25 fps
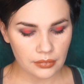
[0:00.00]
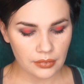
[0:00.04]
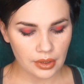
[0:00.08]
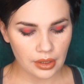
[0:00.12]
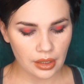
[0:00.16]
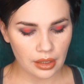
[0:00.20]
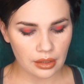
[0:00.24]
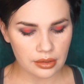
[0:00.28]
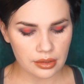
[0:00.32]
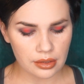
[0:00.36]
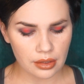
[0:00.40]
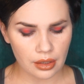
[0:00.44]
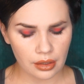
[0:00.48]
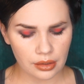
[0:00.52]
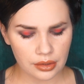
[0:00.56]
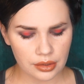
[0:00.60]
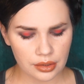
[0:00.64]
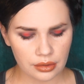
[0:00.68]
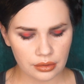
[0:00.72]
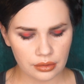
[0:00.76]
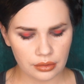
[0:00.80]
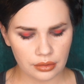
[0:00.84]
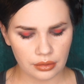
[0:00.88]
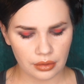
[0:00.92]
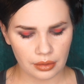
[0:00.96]
I'll talk
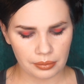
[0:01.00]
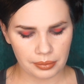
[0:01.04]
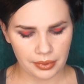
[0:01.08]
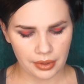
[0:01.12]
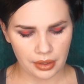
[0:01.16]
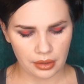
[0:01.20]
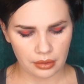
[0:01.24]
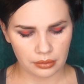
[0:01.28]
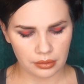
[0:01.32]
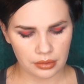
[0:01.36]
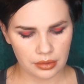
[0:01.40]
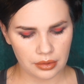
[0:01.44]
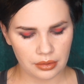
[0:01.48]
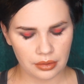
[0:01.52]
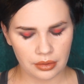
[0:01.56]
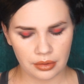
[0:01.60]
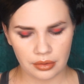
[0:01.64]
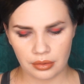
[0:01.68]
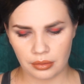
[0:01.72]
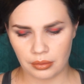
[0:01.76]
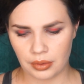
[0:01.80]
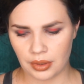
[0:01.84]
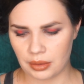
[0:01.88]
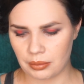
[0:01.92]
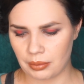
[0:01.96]
to you about
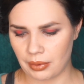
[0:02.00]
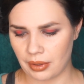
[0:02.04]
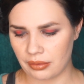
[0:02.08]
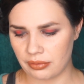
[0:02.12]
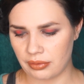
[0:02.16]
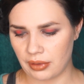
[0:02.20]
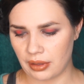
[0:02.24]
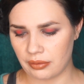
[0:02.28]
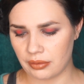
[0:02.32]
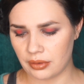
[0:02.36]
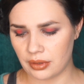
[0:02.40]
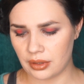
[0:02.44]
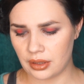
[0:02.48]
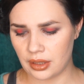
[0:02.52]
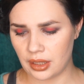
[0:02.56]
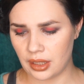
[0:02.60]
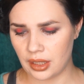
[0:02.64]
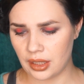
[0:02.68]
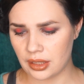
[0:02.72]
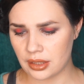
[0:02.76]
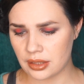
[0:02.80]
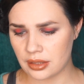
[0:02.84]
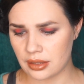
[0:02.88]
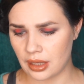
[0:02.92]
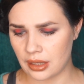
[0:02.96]
one of my favorite
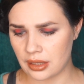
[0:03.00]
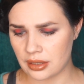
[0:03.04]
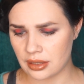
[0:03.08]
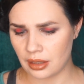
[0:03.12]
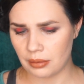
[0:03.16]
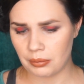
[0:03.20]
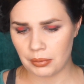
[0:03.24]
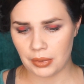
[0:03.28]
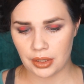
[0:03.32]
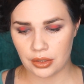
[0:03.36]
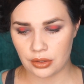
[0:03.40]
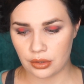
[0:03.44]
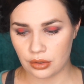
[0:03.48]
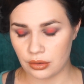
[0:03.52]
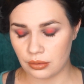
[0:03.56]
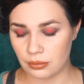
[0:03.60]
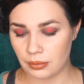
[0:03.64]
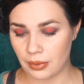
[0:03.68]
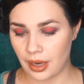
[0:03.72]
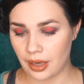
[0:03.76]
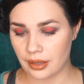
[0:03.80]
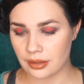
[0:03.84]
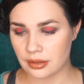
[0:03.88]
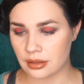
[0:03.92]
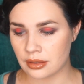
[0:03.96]
things. They sent me two
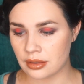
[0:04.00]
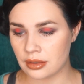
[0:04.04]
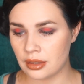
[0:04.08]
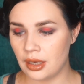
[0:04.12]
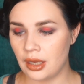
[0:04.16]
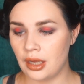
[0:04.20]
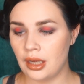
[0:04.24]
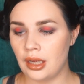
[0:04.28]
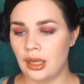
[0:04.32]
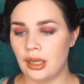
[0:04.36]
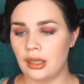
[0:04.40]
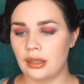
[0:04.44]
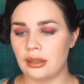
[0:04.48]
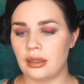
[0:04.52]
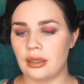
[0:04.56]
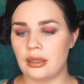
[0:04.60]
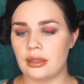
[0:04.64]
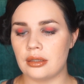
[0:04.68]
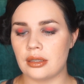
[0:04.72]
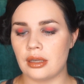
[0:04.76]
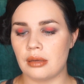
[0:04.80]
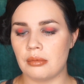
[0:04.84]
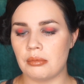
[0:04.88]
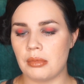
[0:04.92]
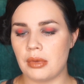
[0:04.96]
masks. They
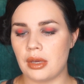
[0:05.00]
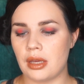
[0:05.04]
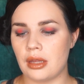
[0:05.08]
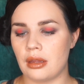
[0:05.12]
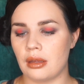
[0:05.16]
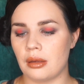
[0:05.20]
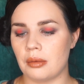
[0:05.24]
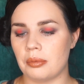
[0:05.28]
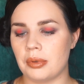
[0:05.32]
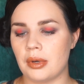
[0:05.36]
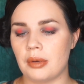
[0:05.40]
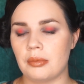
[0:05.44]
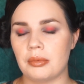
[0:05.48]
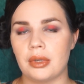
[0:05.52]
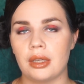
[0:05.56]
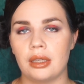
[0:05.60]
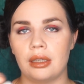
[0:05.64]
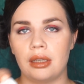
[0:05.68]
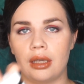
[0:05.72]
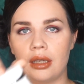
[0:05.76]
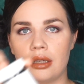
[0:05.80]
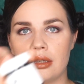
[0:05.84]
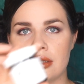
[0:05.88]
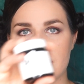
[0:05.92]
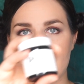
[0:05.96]
sent me the
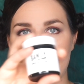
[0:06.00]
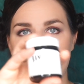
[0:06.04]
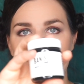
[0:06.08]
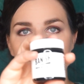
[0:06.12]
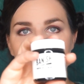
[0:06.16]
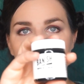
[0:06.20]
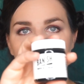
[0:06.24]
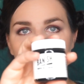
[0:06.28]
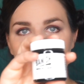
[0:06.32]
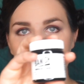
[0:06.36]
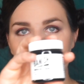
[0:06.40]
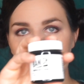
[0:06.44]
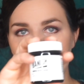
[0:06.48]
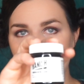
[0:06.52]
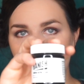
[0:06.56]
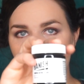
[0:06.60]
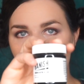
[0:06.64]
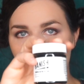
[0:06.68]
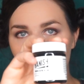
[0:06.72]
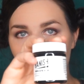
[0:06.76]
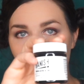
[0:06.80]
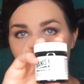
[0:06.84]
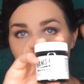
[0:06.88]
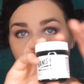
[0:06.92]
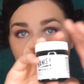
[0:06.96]
pumpkin enzyme mask,
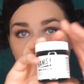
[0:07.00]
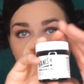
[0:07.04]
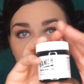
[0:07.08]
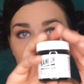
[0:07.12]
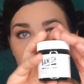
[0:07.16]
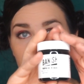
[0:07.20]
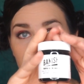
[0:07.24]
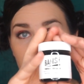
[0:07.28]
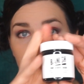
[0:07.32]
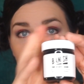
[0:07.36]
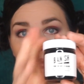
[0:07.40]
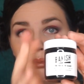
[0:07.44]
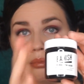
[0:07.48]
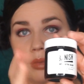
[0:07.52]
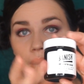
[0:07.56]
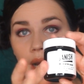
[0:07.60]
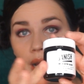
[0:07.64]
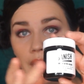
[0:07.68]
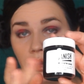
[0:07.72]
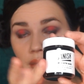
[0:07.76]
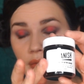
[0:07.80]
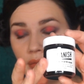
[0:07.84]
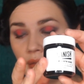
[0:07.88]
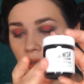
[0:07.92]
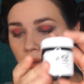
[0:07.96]
which is
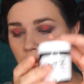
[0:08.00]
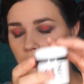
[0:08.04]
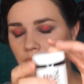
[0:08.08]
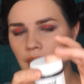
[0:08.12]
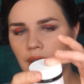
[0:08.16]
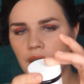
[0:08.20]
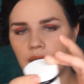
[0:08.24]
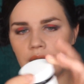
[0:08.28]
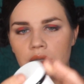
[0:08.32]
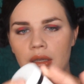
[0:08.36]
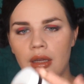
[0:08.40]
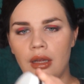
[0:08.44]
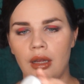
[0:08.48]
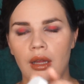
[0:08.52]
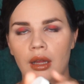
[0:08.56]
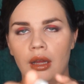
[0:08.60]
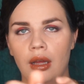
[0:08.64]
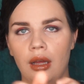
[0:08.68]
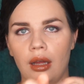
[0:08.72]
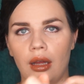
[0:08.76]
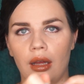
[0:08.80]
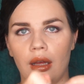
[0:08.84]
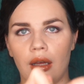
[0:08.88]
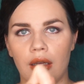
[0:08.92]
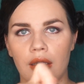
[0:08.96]
my favorite.
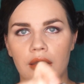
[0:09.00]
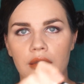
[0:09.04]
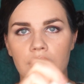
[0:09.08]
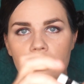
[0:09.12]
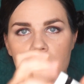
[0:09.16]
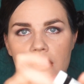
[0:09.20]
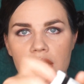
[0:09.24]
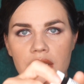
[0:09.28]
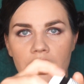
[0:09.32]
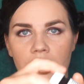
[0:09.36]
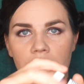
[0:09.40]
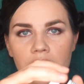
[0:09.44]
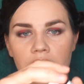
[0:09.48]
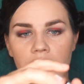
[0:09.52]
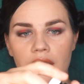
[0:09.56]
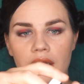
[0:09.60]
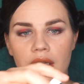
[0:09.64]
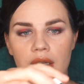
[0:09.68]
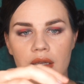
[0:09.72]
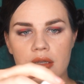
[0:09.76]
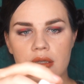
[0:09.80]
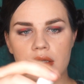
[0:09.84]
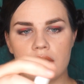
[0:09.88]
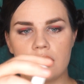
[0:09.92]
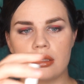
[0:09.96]
It looks like
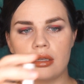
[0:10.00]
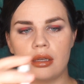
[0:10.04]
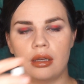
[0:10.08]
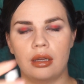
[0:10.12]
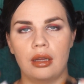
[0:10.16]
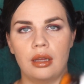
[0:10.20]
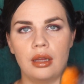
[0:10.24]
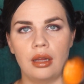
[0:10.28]
this.